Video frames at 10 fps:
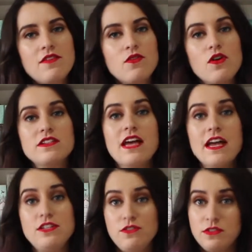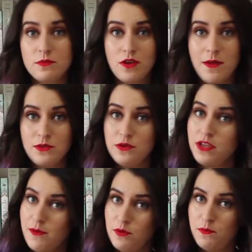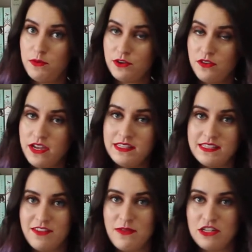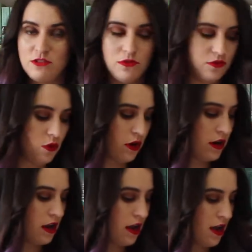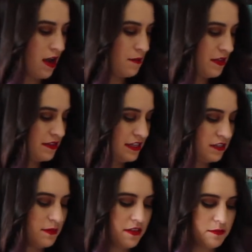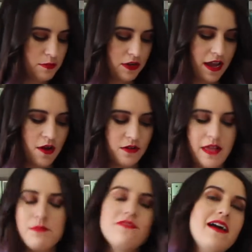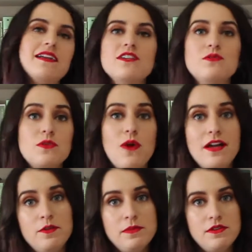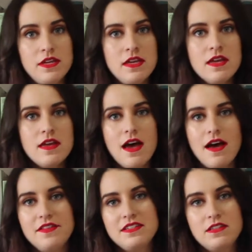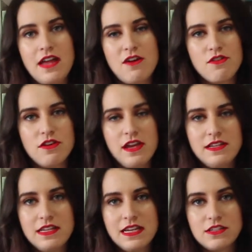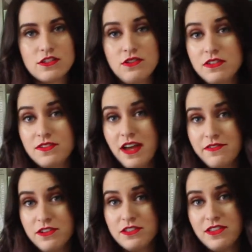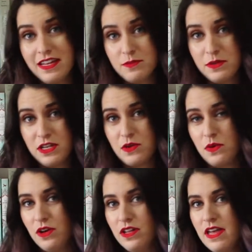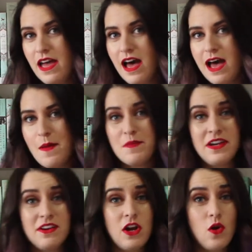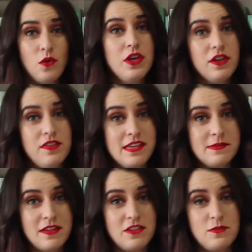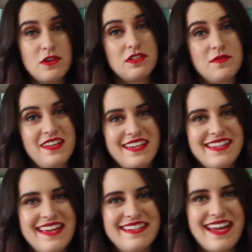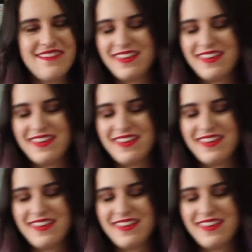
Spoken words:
of course, I do subscribe to a couple book crates, as I've mentioned before. This month, Book Outlet provided us with Wild Beauty. This is an OutCrate exclusive cover, so that's pretty cool. I've been hearing only good things about this book, so I'm really excited to dive